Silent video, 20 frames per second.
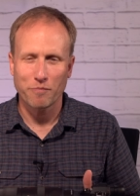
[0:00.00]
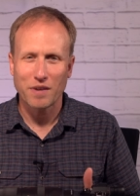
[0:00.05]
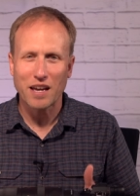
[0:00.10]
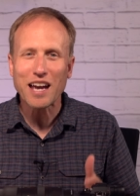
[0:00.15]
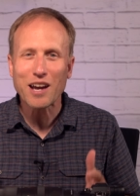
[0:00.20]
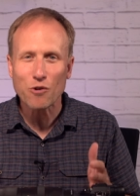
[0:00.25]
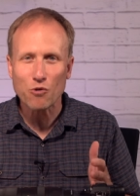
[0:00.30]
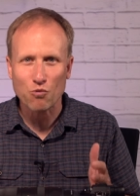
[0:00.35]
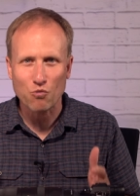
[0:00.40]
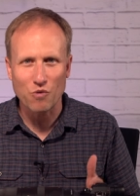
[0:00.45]

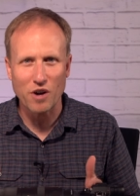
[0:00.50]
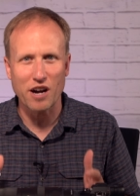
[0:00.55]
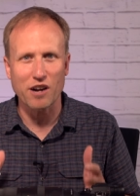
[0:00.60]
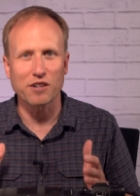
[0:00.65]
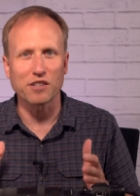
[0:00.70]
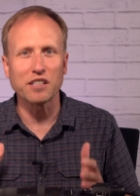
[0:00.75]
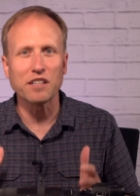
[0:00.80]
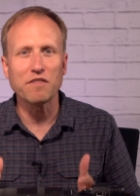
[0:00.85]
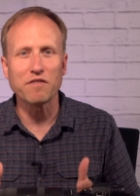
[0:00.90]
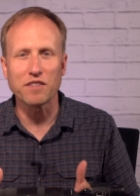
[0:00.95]
It
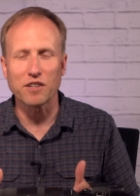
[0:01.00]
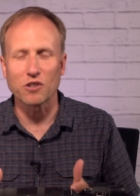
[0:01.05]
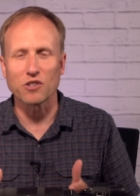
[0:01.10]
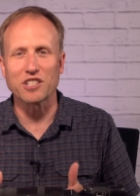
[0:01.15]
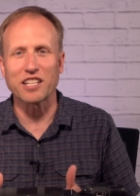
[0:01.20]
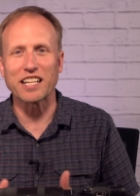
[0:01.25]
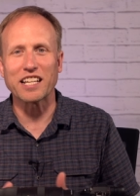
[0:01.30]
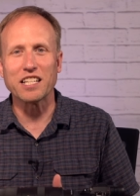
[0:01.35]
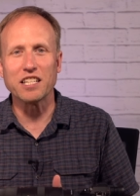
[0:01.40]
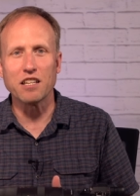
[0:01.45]
rarely
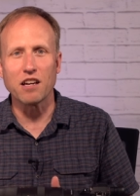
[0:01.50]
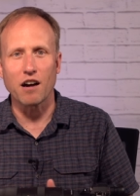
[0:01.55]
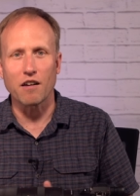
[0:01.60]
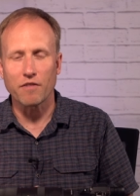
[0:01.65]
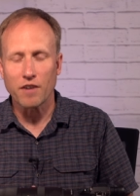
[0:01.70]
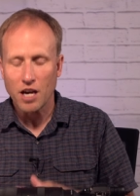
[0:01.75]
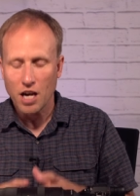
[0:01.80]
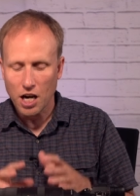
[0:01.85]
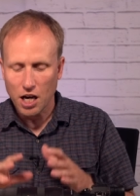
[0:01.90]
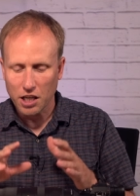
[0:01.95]
feels like
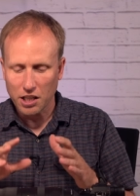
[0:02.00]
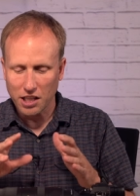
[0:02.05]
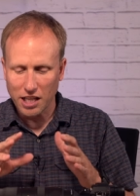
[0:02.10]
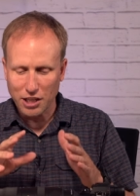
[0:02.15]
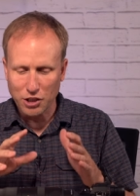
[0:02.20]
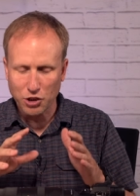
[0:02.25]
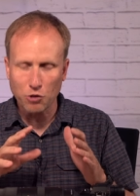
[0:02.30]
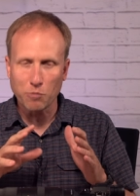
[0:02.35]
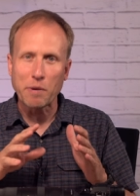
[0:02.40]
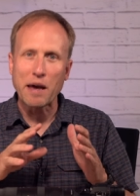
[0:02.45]
enough,
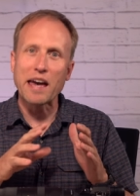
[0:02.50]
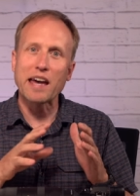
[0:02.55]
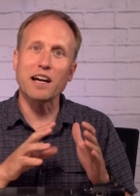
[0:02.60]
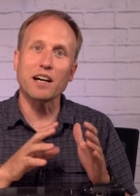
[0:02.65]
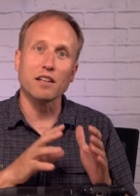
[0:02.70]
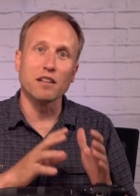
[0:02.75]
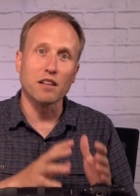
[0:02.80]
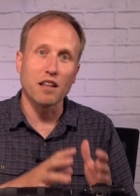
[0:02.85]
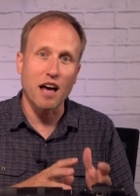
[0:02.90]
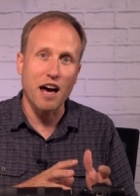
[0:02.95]
unless you pay a
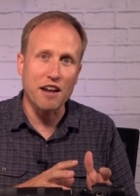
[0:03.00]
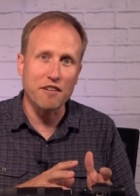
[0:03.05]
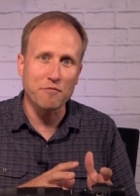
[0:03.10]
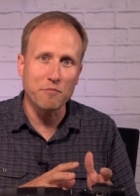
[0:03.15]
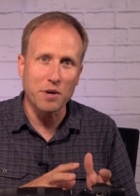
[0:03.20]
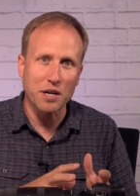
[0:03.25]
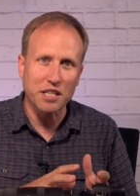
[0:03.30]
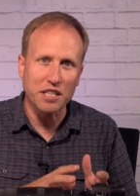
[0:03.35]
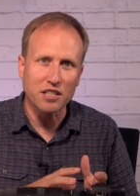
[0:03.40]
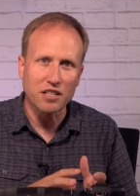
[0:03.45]
lot of
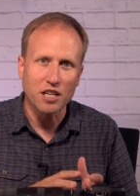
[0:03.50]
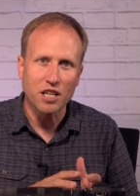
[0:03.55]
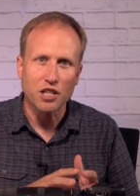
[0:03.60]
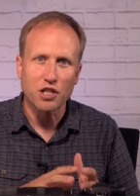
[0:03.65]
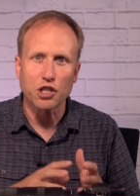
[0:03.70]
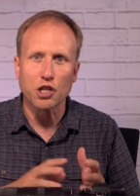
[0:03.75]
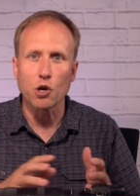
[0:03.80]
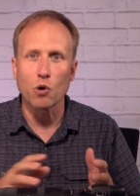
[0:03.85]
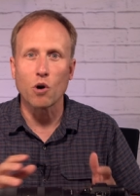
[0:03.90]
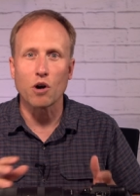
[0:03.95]
money
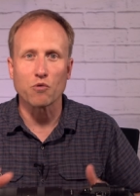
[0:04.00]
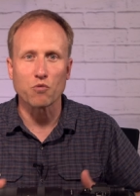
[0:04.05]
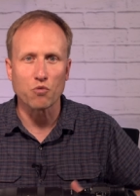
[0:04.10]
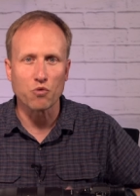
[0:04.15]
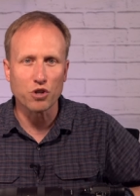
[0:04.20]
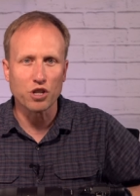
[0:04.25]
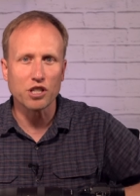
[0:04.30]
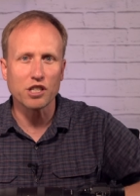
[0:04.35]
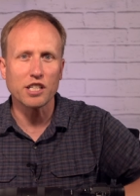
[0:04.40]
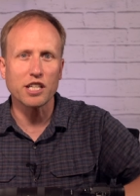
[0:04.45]
to go on
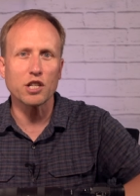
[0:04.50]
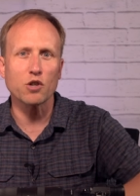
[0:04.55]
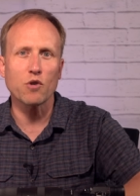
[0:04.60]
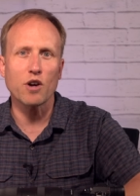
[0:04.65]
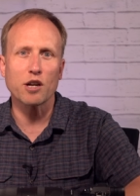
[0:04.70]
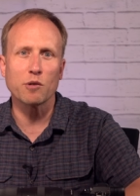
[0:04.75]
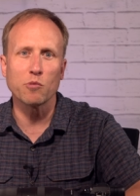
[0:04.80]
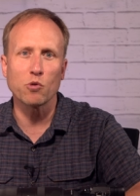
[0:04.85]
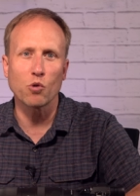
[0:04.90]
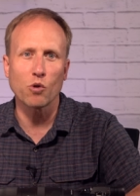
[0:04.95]
really
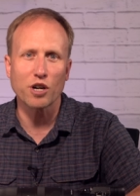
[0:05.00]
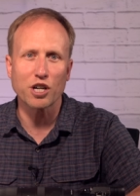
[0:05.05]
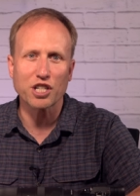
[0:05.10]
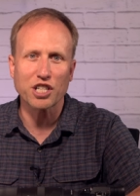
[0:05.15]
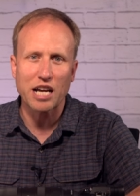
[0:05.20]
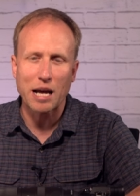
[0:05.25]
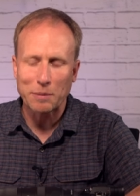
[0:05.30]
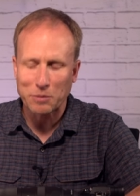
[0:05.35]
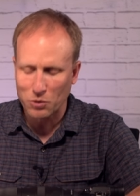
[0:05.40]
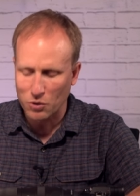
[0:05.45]
incredible
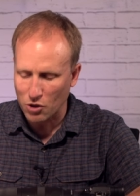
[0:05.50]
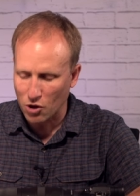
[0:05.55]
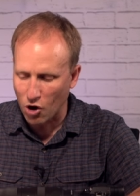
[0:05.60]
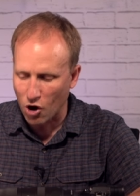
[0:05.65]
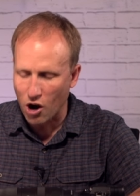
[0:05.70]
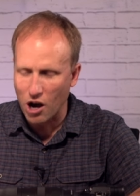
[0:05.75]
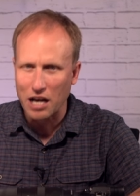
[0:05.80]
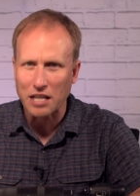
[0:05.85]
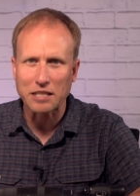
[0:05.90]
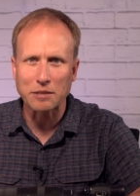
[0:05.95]
workshops with
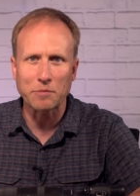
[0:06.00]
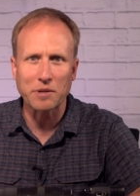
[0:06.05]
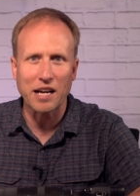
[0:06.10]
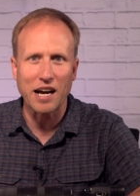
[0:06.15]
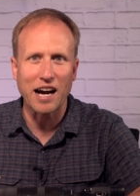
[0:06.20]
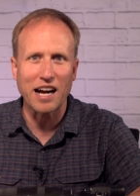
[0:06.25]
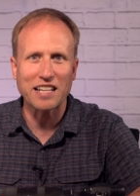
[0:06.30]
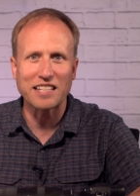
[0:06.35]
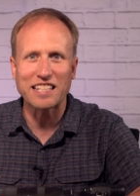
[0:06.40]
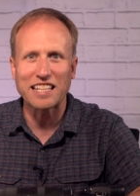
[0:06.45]
awesome
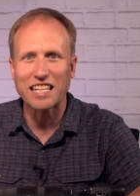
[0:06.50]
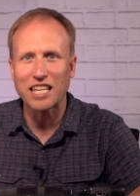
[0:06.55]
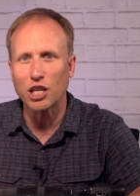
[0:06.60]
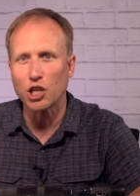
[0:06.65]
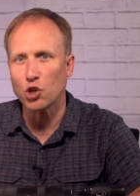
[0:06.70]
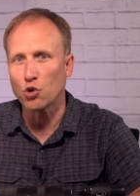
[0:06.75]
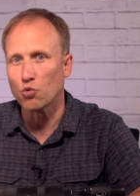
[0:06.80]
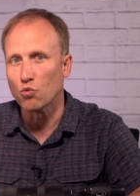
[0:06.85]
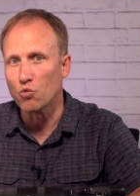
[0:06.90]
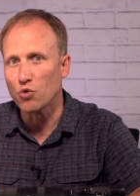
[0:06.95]
guides that get
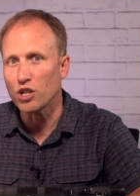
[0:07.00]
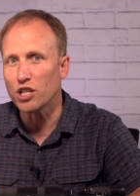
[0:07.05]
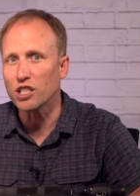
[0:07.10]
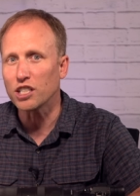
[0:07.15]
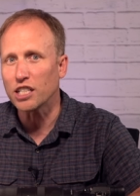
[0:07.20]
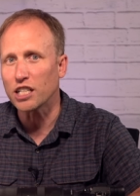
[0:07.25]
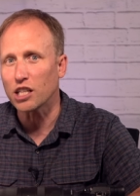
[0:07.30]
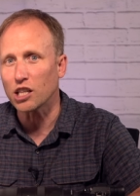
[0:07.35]
you really